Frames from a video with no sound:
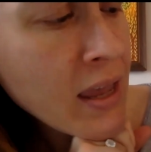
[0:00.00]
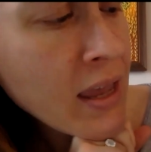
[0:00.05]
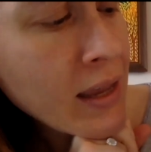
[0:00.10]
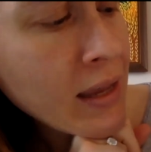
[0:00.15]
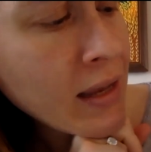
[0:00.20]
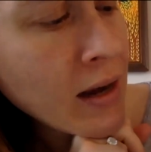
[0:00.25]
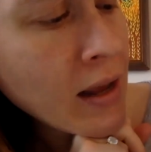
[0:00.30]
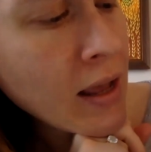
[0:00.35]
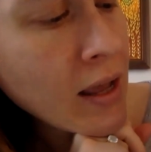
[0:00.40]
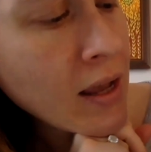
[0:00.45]

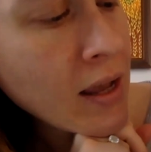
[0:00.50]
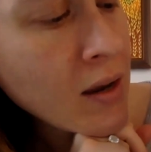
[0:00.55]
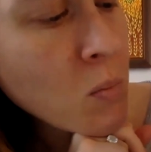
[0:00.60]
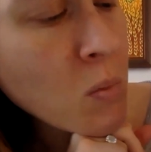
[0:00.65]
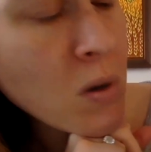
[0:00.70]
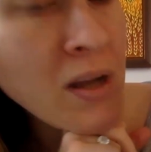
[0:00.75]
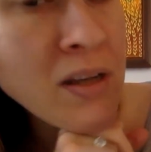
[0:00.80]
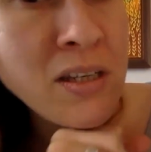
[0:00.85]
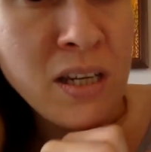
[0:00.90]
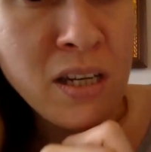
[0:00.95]
And I
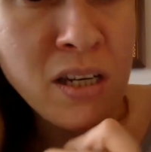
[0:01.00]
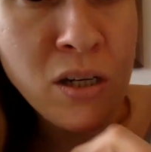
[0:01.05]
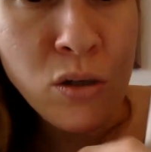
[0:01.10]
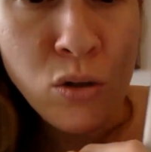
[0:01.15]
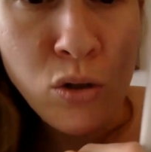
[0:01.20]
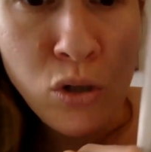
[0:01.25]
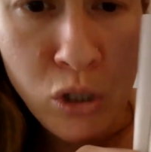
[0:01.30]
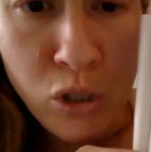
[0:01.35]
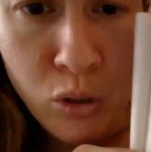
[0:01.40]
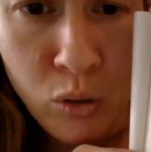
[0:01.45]
wanted
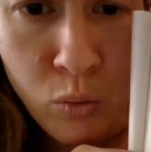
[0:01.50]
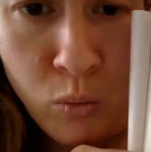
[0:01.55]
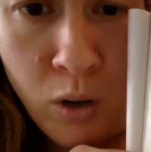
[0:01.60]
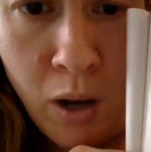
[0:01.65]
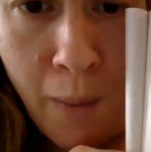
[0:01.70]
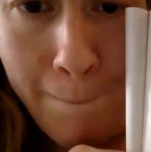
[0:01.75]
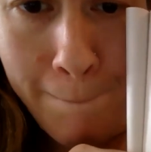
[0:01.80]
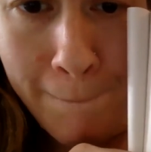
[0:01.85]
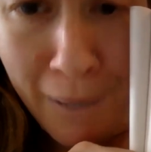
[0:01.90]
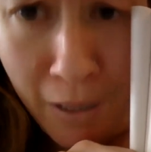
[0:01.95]
to
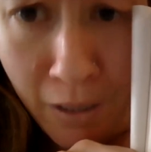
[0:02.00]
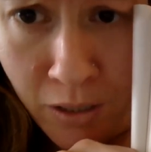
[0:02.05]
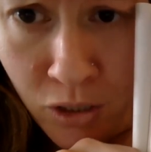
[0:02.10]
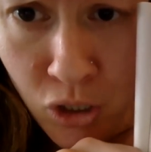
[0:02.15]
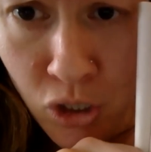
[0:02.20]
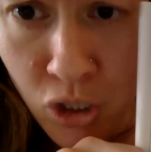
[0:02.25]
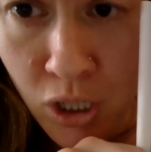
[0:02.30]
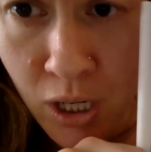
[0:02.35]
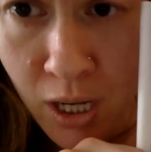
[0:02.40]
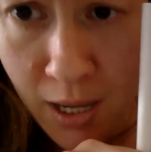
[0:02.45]

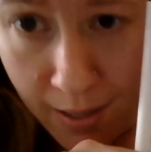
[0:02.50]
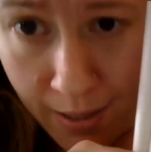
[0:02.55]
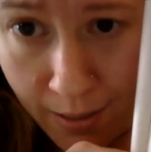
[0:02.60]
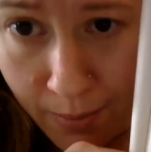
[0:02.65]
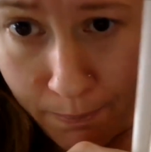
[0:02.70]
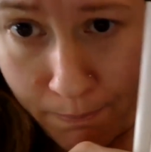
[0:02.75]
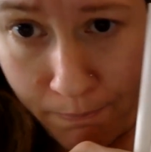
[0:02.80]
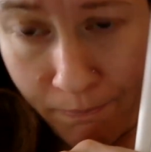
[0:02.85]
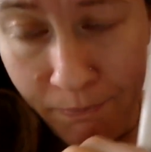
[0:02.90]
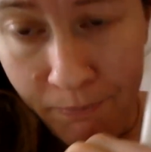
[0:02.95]
punch
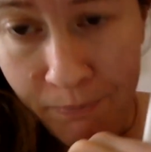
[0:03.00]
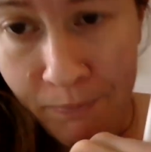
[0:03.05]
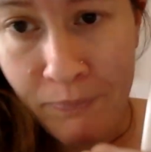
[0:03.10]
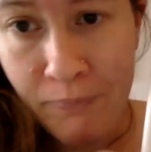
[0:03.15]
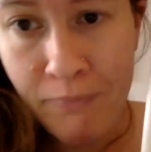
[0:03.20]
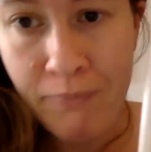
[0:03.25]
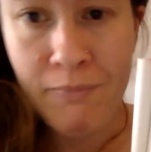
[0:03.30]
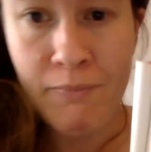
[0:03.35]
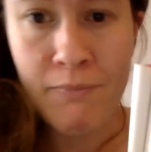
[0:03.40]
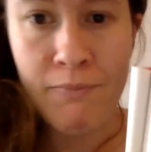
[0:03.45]
him.
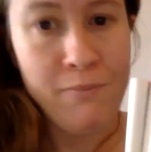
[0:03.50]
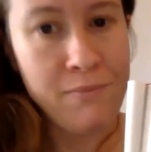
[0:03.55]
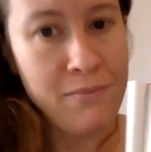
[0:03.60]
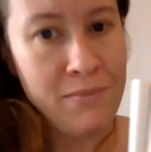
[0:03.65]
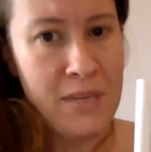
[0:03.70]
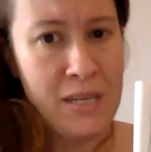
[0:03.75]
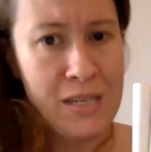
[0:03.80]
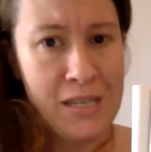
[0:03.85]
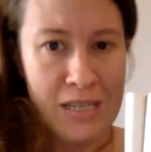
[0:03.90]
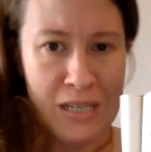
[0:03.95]

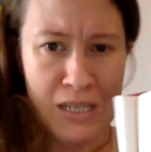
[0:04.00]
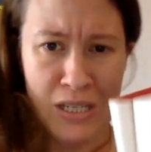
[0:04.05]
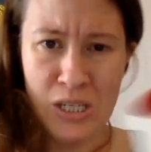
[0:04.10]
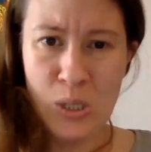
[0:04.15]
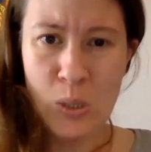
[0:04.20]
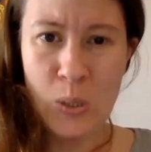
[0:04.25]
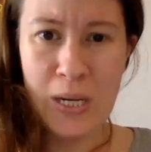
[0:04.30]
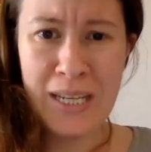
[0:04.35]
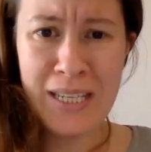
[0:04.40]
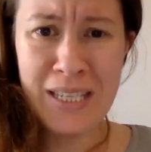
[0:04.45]
Do
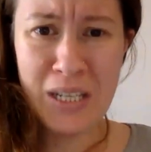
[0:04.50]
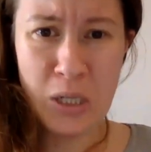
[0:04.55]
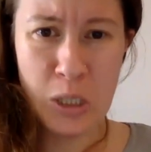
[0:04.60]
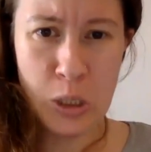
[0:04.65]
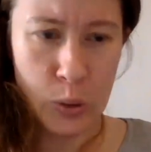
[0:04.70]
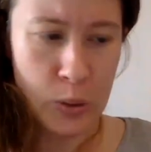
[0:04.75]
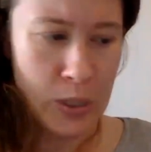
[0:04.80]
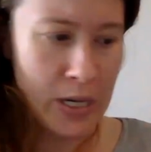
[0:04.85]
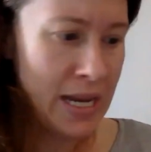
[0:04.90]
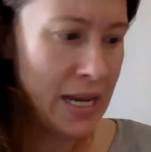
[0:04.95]
you guys
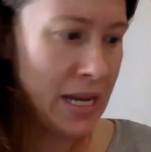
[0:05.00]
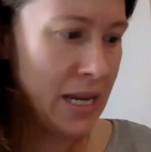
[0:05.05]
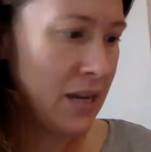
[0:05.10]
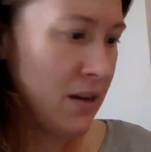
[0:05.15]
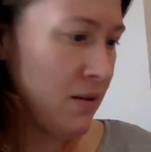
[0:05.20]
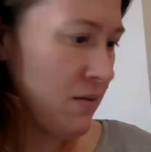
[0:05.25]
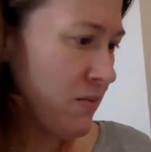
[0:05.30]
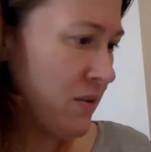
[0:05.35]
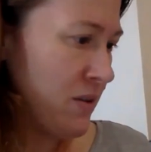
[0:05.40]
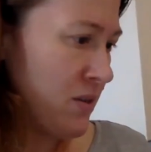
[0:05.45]

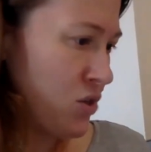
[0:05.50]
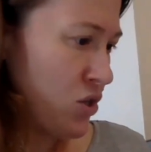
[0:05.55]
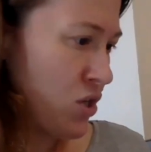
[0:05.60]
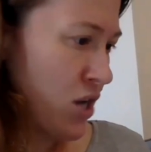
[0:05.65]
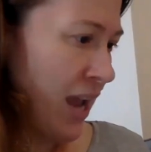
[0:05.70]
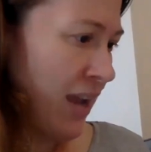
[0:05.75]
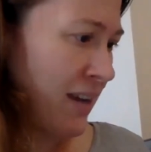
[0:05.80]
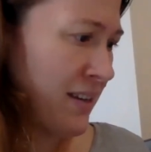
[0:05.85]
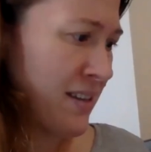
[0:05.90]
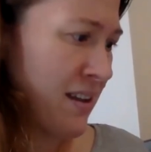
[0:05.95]
agree with
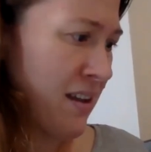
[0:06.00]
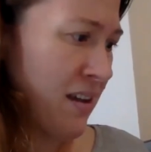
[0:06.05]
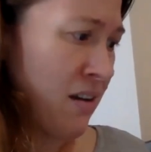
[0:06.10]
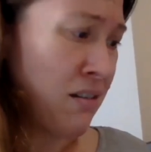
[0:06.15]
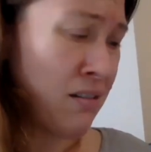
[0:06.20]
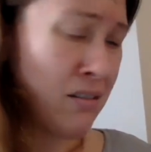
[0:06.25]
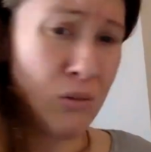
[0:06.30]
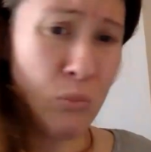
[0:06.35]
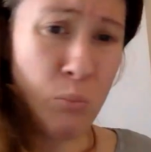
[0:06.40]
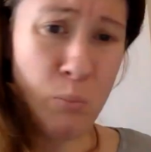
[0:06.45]
Jack's
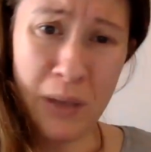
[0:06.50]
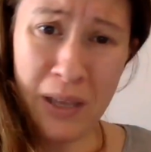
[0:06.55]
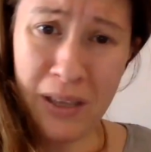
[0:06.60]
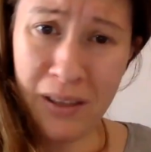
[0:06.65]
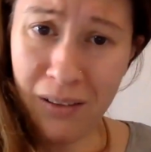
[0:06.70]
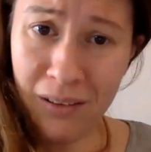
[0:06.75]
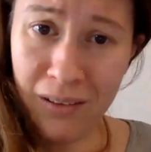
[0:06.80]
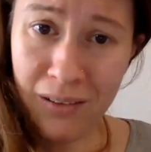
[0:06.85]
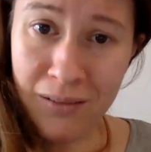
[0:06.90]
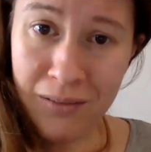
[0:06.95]
Uncle
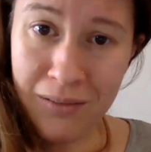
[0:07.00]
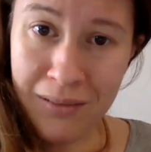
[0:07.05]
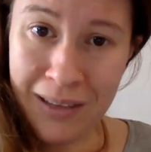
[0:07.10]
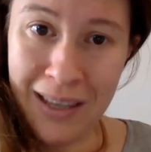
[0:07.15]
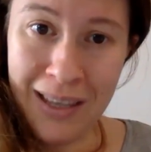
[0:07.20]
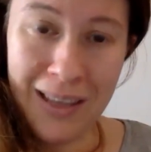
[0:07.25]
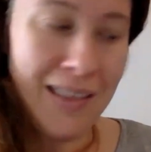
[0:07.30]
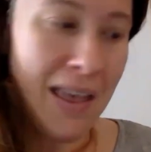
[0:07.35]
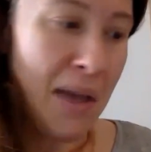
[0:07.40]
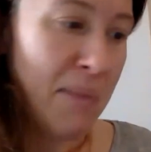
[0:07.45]
Bill
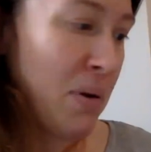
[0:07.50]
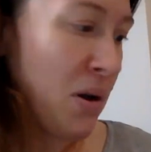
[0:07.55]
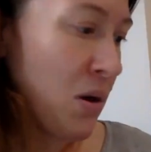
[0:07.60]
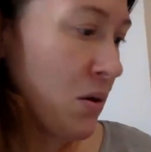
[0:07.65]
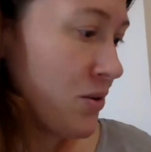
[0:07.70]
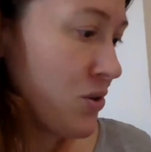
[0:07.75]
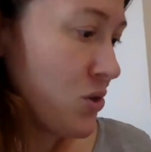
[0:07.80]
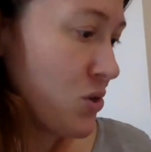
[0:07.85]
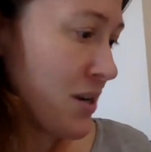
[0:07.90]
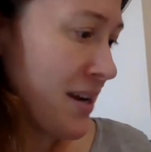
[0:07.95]
that
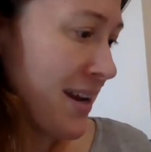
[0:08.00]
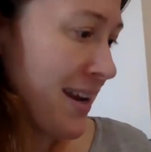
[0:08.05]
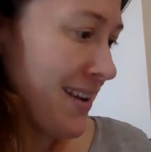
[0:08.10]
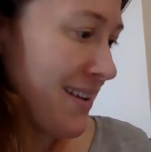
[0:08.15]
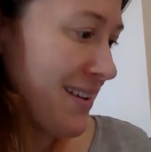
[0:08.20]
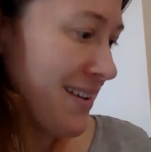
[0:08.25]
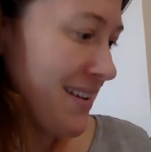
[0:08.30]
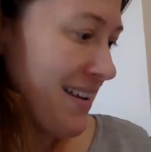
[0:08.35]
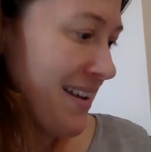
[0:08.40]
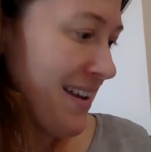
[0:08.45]

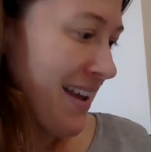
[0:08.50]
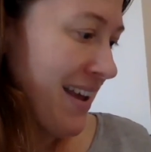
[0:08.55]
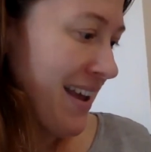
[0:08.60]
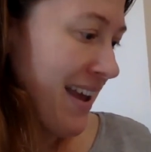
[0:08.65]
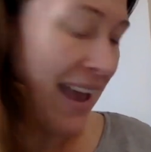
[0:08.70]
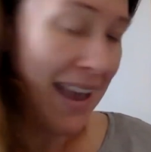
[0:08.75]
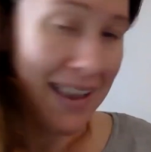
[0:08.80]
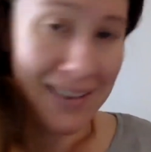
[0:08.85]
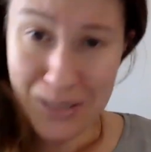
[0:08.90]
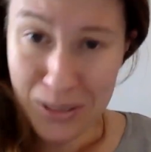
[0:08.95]
poetry
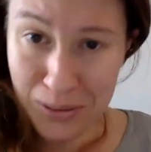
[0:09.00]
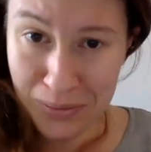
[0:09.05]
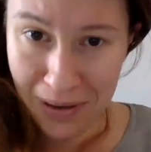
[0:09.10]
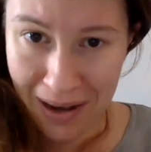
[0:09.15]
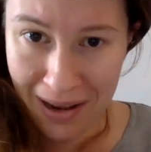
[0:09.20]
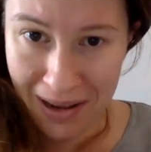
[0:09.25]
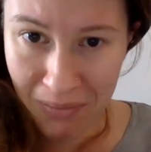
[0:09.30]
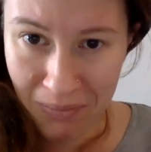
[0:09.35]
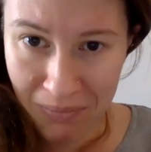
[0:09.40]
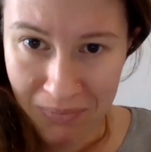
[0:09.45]
has to
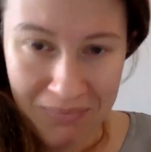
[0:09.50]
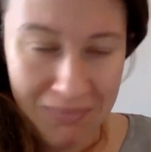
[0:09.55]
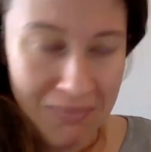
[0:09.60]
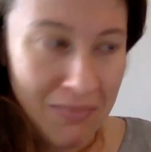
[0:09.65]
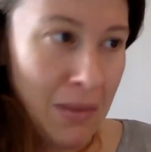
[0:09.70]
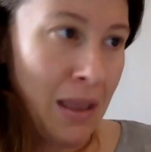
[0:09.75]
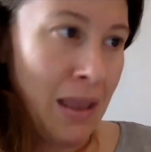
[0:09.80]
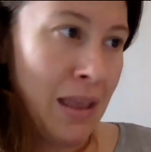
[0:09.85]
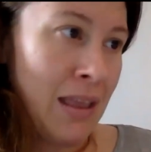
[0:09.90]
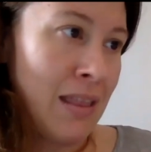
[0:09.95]
rhyme?
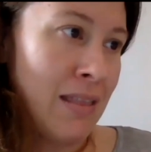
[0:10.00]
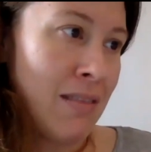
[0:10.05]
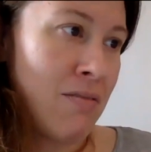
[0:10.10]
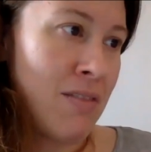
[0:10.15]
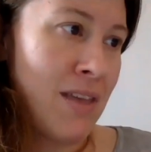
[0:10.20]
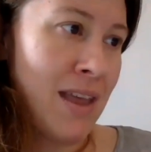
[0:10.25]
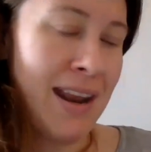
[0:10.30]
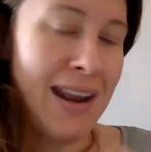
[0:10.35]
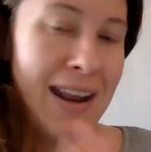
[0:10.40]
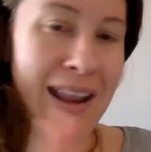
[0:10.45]

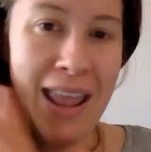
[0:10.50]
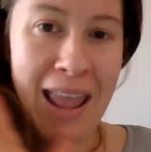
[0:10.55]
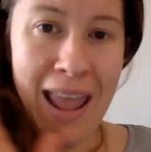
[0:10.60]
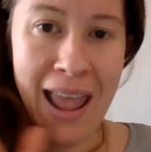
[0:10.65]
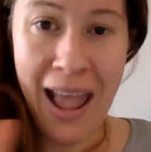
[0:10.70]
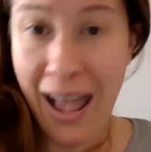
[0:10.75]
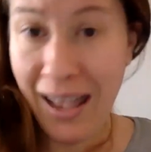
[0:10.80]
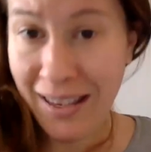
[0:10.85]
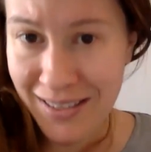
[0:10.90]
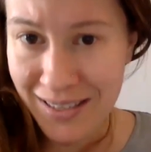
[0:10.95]
That it
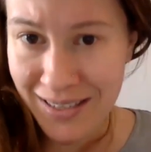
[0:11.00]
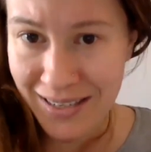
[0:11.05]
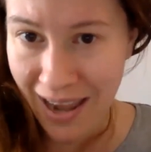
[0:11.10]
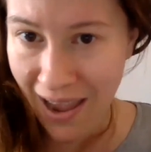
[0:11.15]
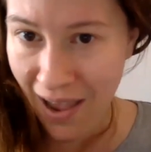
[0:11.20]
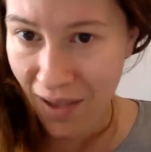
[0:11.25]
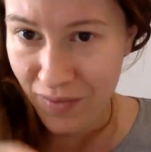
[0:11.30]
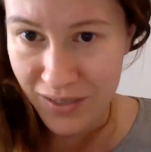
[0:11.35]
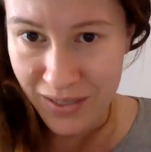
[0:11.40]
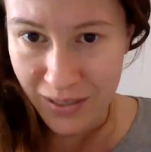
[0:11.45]
has to
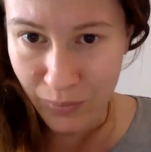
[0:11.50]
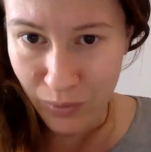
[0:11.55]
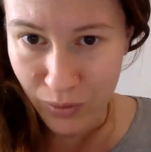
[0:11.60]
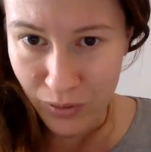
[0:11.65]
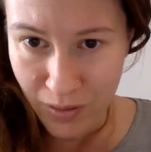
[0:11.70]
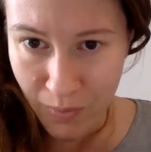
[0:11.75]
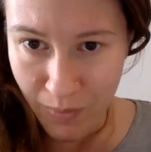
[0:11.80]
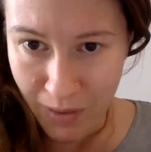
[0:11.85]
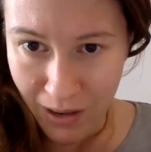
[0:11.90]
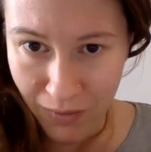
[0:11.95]
have
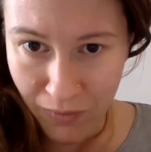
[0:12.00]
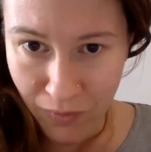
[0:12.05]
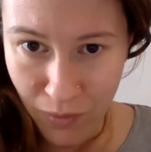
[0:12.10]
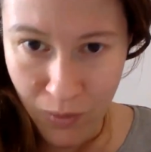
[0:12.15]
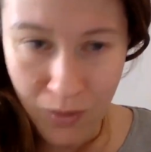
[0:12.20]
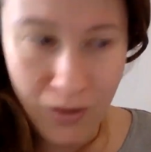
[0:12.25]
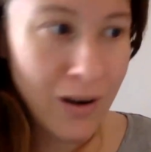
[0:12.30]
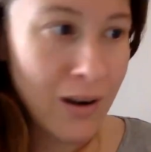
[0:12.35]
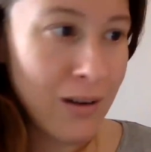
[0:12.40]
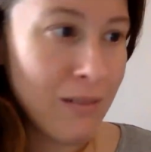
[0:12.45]
symbols and
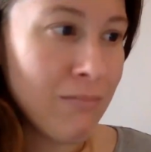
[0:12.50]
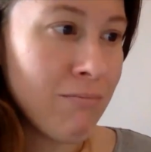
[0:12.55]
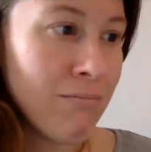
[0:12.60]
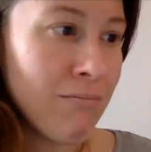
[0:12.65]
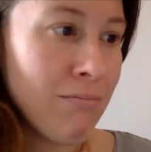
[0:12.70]
metaphor